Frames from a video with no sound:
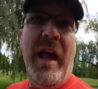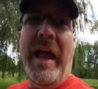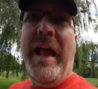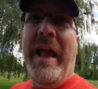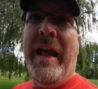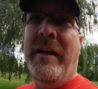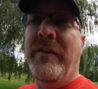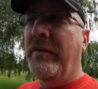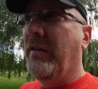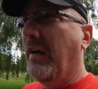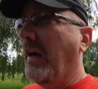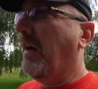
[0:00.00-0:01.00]
and
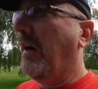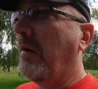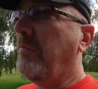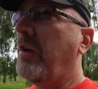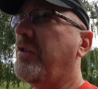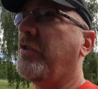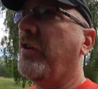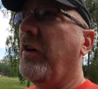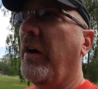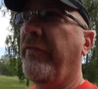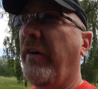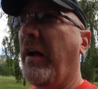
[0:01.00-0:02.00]
uh, I'm not
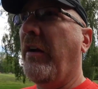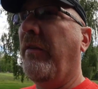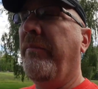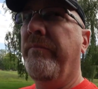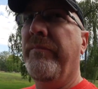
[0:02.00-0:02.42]
sure if I